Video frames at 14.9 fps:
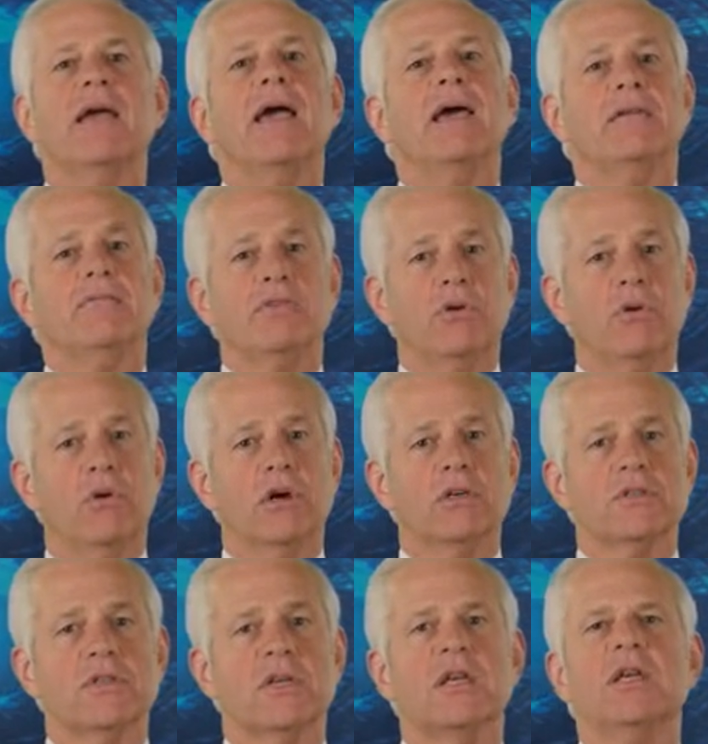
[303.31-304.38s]
And of
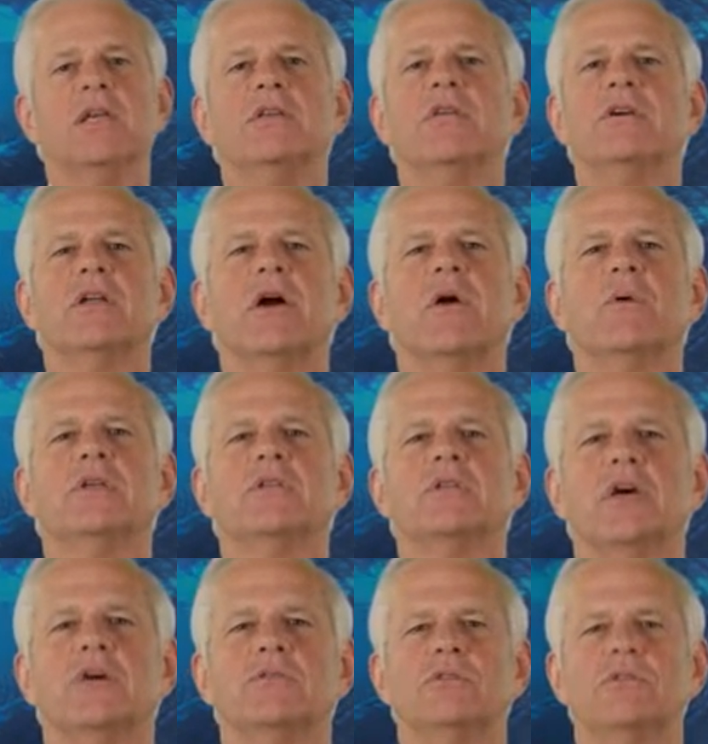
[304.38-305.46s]
course, you can always
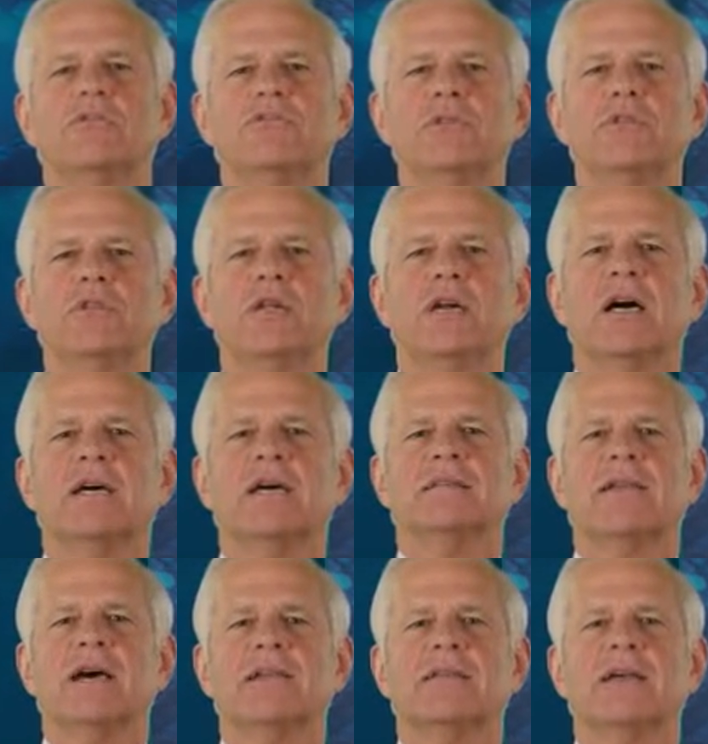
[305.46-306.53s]
go to Fujinon
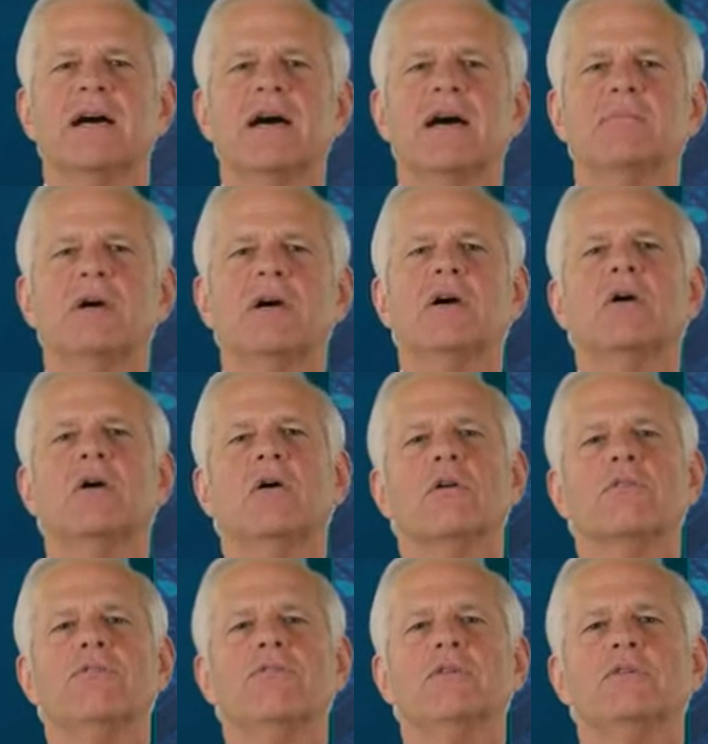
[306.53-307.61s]
dot com or
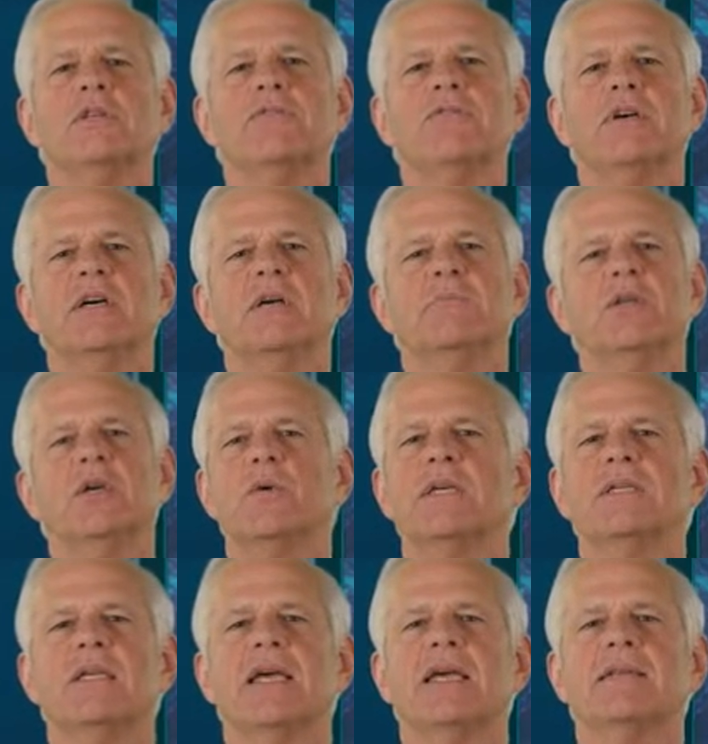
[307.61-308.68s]
Fujifilm U
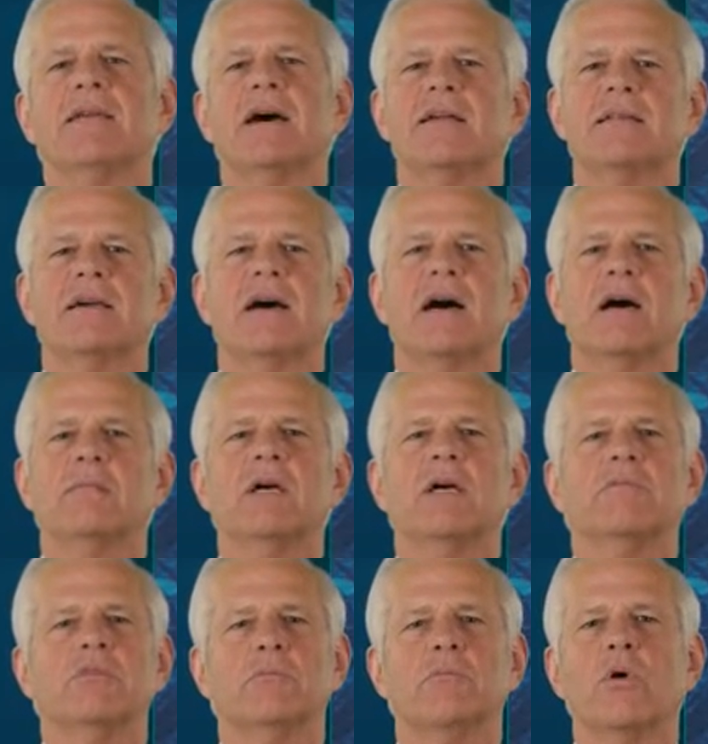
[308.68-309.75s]
S A dot com
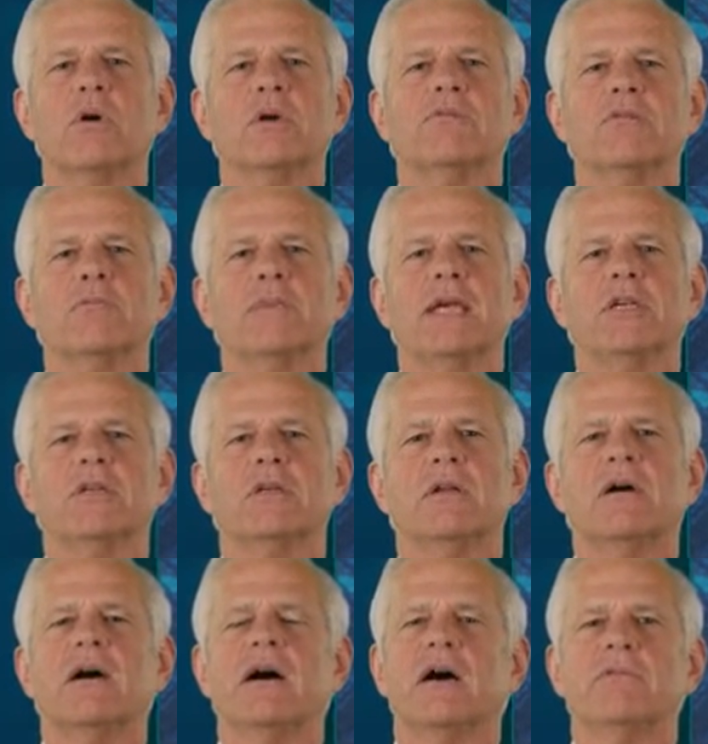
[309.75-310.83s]
for more information
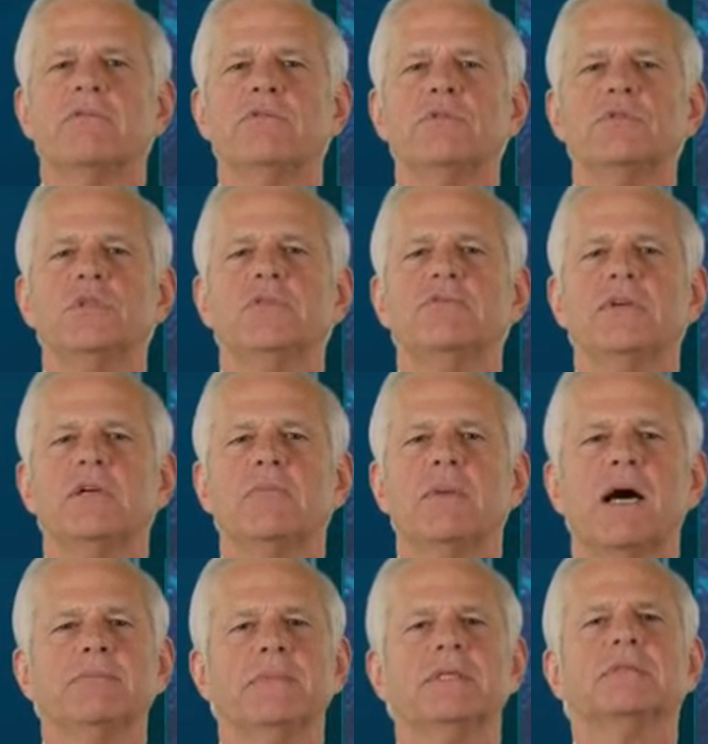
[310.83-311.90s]
on Fujifilm
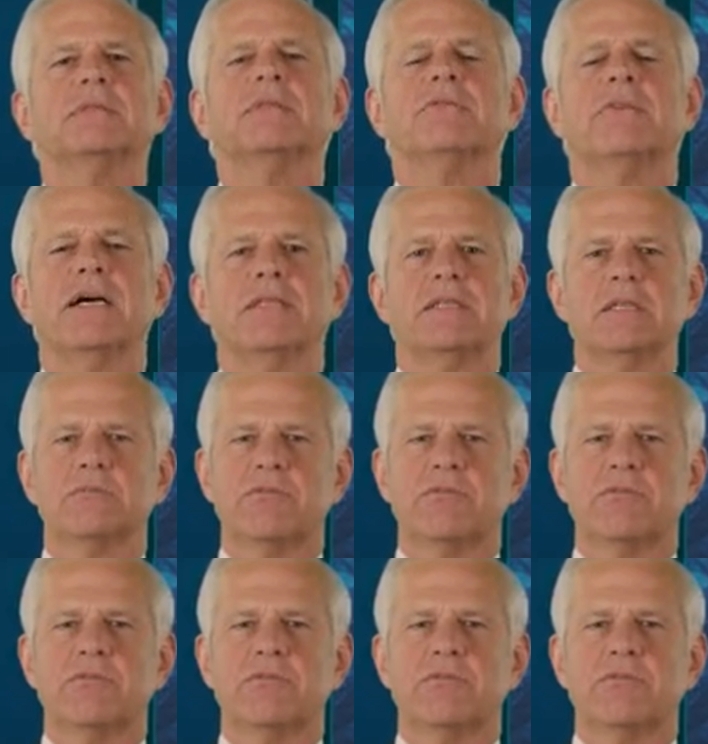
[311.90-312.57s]
Optical Devices